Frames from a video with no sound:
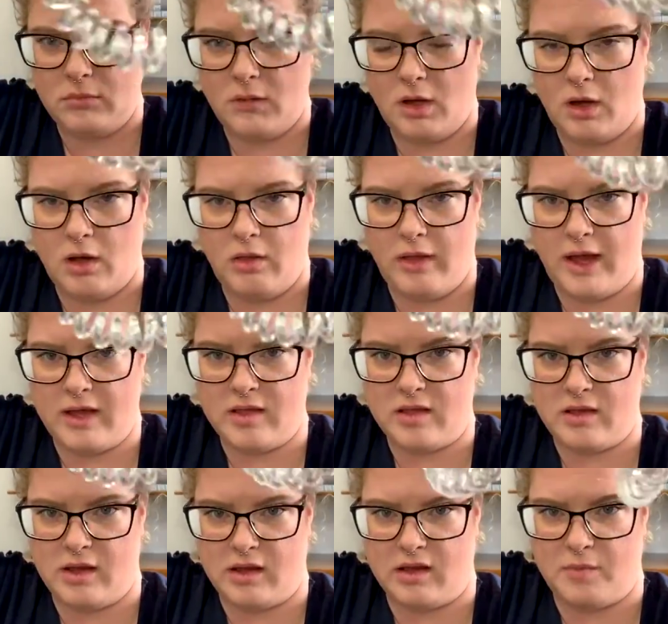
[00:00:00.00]

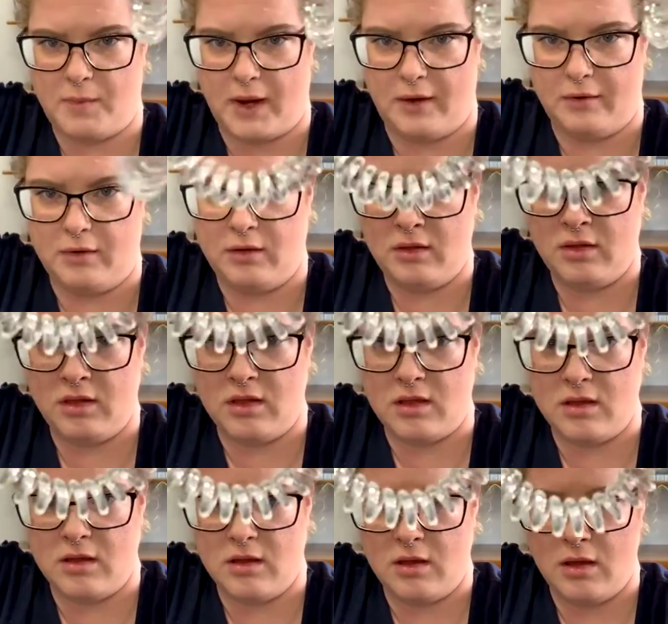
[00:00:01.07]
elastic spirals.
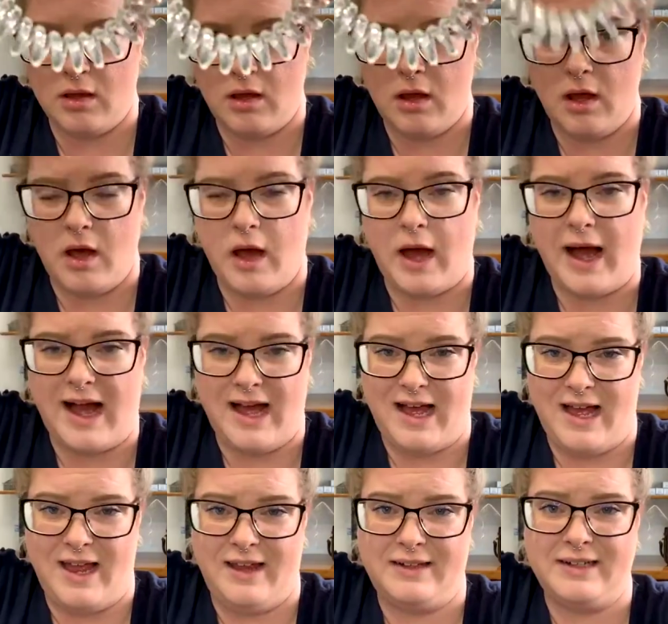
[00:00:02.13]

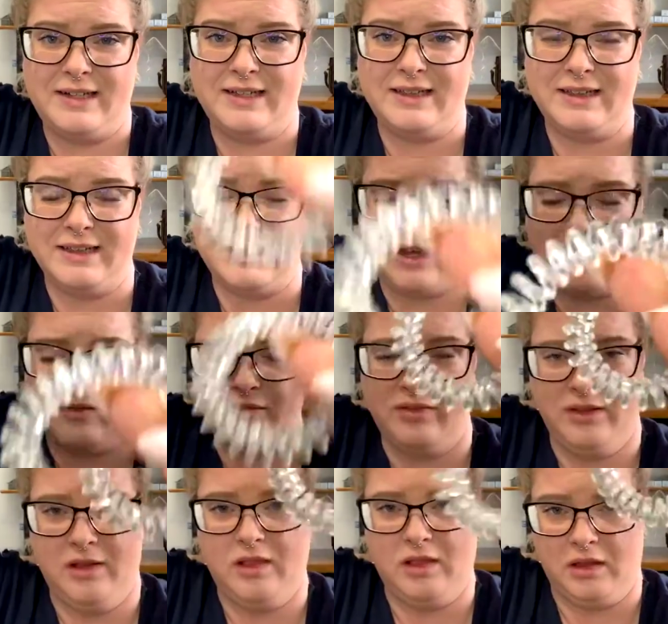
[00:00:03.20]
I love
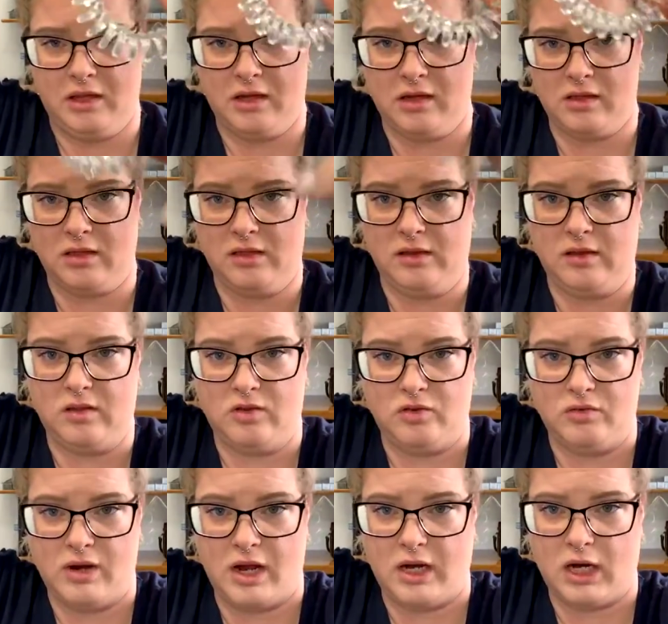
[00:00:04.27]
these things. These do
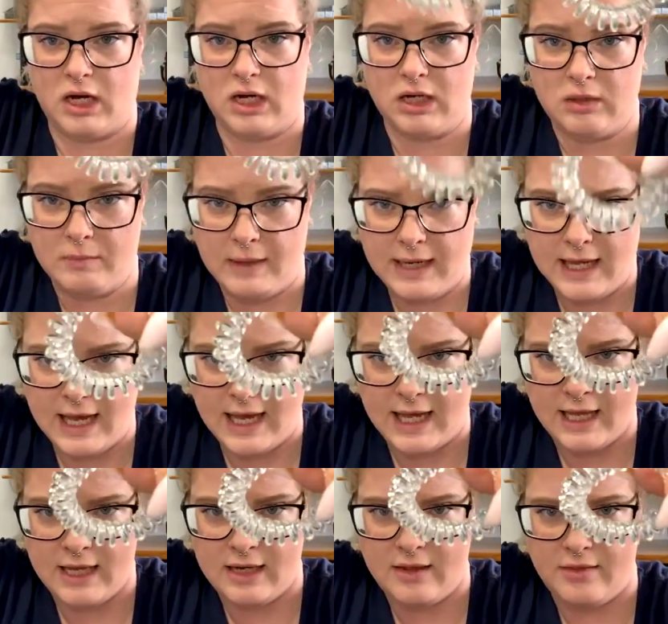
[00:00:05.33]
not hurt my
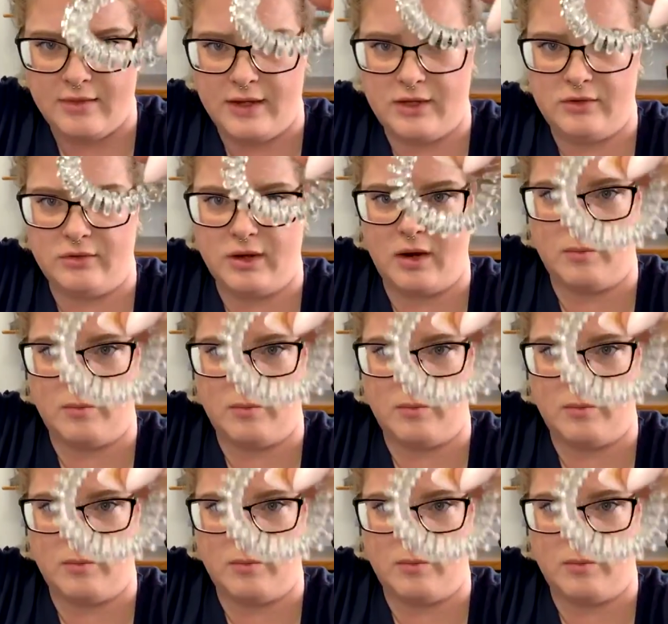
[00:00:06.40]
head. They do not